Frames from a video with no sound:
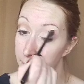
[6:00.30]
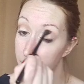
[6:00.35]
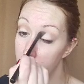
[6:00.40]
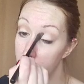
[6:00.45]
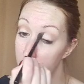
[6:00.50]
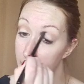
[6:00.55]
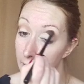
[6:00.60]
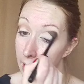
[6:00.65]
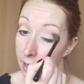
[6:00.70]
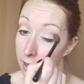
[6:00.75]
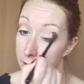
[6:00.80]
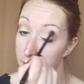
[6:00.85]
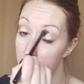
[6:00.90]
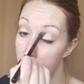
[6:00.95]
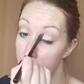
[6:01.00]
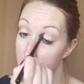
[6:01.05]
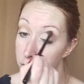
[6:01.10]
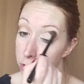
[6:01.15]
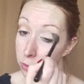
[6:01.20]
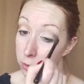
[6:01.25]
I'm going to get
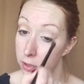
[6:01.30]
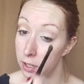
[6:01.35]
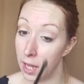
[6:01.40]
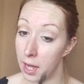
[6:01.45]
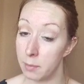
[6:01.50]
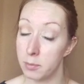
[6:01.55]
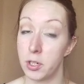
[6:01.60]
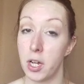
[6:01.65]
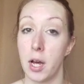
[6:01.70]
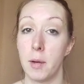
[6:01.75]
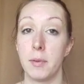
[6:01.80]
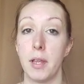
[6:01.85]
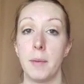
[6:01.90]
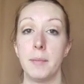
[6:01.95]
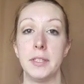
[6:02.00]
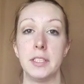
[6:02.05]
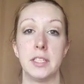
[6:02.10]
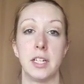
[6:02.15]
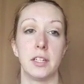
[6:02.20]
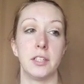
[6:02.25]
an actual laptop.
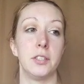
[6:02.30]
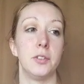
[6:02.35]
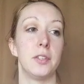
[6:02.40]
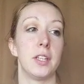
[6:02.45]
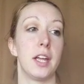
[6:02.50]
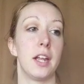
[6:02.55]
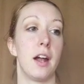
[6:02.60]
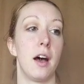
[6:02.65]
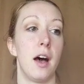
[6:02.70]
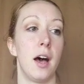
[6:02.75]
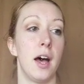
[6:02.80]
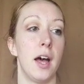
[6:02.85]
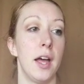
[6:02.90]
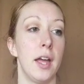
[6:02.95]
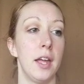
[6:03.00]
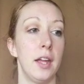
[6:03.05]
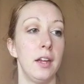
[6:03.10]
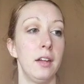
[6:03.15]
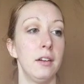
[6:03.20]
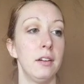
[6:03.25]
Let me tell you that
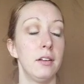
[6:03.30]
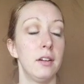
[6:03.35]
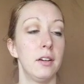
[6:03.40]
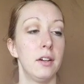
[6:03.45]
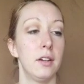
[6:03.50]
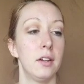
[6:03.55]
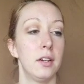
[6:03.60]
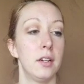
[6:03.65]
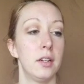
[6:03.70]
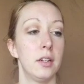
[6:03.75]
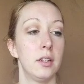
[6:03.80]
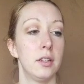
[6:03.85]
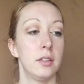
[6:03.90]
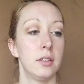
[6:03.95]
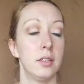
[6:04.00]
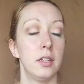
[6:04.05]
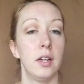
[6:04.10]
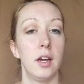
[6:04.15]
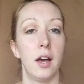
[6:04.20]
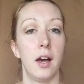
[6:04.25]
I
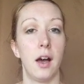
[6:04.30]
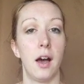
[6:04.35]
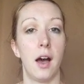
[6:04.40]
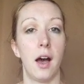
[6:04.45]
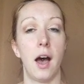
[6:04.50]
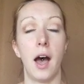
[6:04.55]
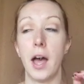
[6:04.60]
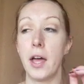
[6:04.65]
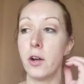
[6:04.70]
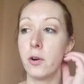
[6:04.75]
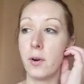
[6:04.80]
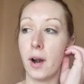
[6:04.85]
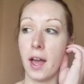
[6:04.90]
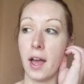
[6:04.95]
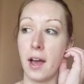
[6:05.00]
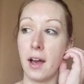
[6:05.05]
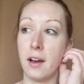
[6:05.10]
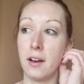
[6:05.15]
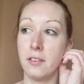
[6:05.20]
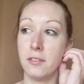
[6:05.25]
don't
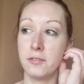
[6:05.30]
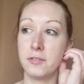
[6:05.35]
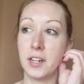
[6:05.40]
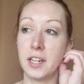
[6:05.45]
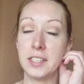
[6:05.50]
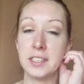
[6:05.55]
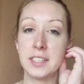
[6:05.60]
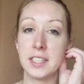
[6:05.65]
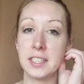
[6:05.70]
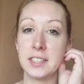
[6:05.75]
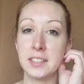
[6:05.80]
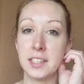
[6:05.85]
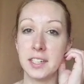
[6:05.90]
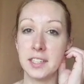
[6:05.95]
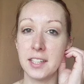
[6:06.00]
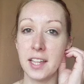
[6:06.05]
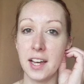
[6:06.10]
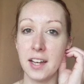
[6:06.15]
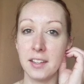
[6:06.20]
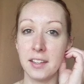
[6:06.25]
have nice things
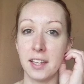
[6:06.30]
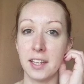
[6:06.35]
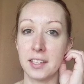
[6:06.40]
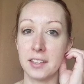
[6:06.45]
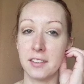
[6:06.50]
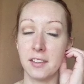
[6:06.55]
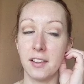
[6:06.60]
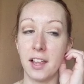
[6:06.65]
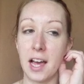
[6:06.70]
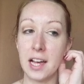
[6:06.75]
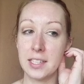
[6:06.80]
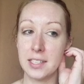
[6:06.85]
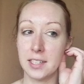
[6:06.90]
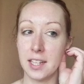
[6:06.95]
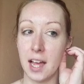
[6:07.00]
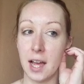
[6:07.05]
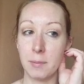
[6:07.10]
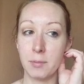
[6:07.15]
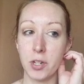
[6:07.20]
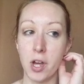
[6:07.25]
like that. Like, the
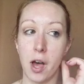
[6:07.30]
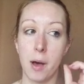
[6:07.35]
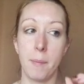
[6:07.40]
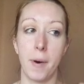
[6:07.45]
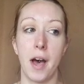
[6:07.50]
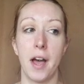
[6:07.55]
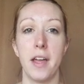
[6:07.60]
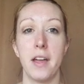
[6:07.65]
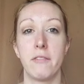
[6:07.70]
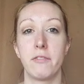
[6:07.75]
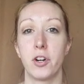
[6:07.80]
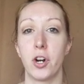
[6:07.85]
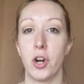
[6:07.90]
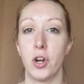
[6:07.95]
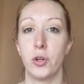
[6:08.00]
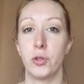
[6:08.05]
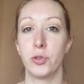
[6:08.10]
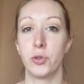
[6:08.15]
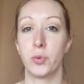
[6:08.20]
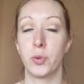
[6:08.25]
last laptop I
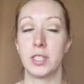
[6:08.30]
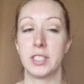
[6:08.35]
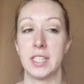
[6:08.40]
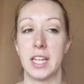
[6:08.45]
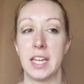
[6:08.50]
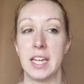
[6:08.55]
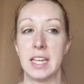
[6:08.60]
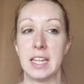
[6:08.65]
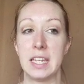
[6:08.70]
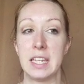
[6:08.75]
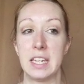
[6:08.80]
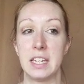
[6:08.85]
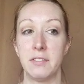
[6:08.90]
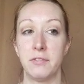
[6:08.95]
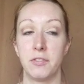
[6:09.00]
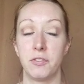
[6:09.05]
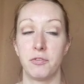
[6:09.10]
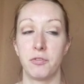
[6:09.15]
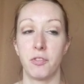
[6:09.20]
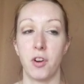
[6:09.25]
ever owned was a
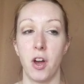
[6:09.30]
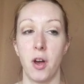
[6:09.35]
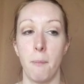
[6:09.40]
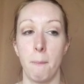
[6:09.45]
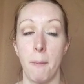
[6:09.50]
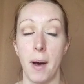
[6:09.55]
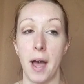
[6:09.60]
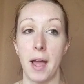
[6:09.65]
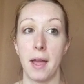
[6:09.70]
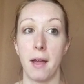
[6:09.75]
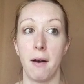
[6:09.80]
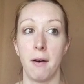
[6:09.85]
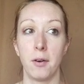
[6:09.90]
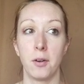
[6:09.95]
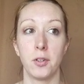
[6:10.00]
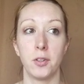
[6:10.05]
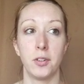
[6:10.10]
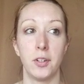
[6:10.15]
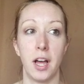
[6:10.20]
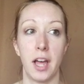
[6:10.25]
gift from my
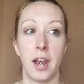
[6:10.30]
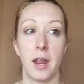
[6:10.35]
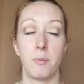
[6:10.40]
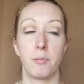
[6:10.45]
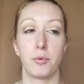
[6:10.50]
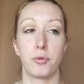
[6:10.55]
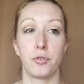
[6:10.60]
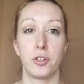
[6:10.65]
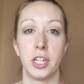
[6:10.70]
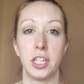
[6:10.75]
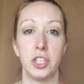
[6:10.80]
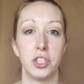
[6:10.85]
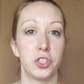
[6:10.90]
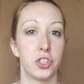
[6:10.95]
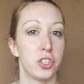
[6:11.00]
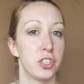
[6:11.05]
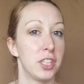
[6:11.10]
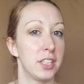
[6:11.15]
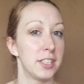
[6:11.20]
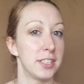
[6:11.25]
uncle, and I'm pretty
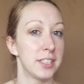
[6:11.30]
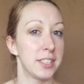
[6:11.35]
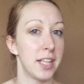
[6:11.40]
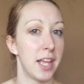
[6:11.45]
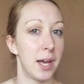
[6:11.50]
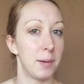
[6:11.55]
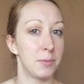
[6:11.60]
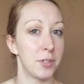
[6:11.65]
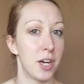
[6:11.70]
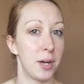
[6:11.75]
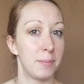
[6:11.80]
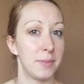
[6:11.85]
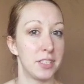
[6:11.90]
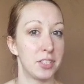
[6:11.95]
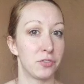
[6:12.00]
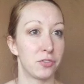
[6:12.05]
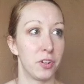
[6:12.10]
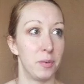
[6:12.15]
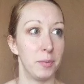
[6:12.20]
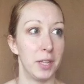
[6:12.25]
sure that this laptop
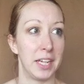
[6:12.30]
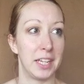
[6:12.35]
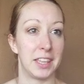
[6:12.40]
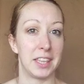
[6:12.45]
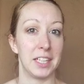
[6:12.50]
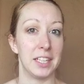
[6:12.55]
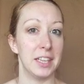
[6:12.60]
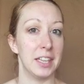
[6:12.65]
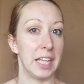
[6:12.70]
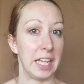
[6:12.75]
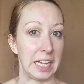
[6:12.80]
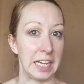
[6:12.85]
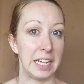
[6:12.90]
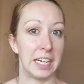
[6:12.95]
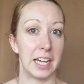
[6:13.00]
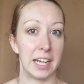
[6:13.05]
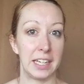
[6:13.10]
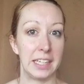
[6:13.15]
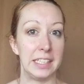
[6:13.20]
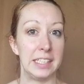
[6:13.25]
is from like the
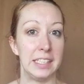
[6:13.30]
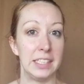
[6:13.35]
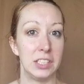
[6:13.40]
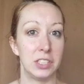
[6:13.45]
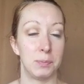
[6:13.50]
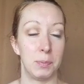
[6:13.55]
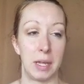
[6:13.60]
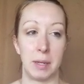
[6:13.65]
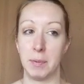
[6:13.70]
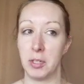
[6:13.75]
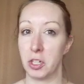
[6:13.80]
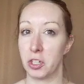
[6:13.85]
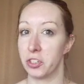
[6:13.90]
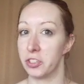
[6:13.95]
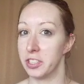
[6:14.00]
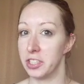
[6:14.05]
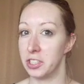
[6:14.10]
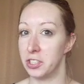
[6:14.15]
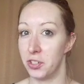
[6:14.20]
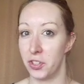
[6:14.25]
late 90s, maybe
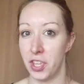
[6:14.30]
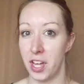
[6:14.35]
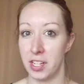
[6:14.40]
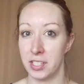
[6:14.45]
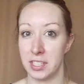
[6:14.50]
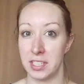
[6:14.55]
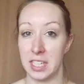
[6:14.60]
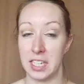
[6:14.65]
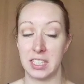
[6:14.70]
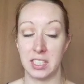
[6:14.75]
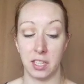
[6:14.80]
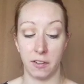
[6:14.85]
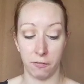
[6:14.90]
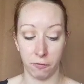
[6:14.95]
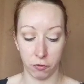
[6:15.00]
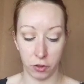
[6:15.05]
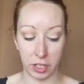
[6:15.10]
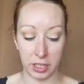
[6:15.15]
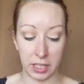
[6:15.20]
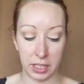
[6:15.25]
early
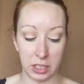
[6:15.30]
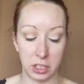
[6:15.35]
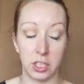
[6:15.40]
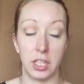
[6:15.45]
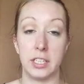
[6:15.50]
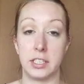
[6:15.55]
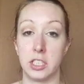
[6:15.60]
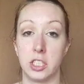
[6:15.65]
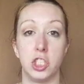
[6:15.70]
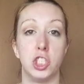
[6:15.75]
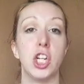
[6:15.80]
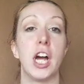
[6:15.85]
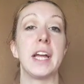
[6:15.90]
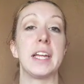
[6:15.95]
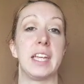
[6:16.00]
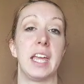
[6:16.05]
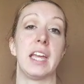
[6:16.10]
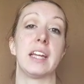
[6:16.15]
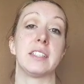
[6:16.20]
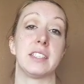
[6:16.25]
2000s. It's
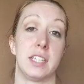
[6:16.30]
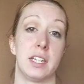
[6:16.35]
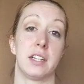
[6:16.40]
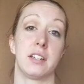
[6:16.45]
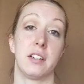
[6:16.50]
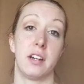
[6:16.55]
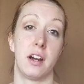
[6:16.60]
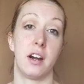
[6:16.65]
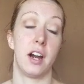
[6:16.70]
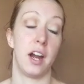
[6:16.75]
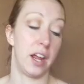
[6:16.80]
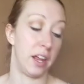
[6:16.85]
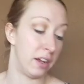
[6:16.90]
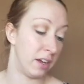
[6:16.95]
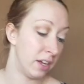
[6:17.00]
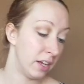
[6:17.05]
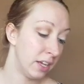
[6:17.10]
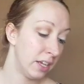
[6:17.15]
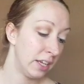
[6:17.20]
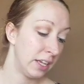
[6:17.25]
gigantic, all
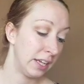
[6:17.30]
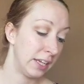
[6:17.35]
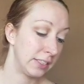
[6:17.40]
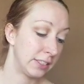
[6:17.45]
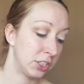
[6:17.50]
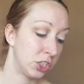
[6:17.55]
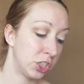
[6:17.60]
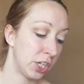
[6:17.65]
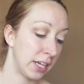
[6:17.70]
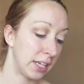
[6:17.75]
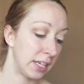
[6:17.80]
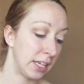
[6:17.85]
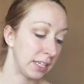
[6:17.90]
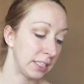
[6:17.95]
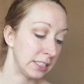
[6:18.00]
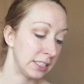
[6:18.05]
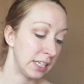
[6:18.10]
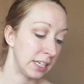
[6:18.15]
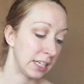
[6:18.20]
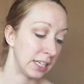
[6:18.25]
right? It's
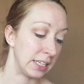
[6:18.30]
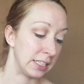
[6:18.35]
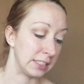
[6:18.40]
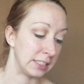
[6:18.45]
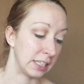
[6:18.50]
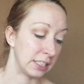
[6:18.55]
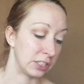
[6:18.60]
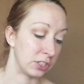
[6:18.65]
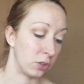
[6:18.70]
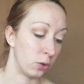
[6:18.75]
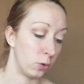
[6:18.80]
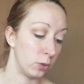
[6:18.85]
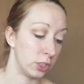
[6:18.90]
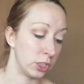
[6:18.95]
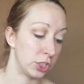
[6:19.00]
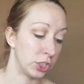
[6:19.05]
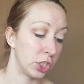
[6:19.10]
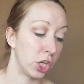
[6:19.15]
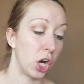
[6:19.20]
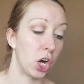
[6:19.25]
gigantic. It doesn't
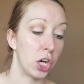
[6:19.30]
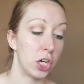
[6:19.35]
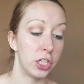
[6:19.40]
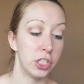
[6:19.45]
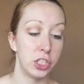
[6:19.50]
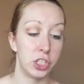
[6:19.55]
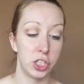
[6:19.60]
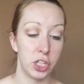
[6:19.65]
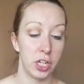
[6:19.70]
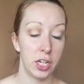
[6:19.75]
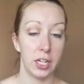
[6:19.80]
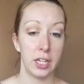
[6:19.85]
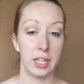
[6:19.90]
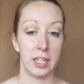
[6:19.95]
hold a charge.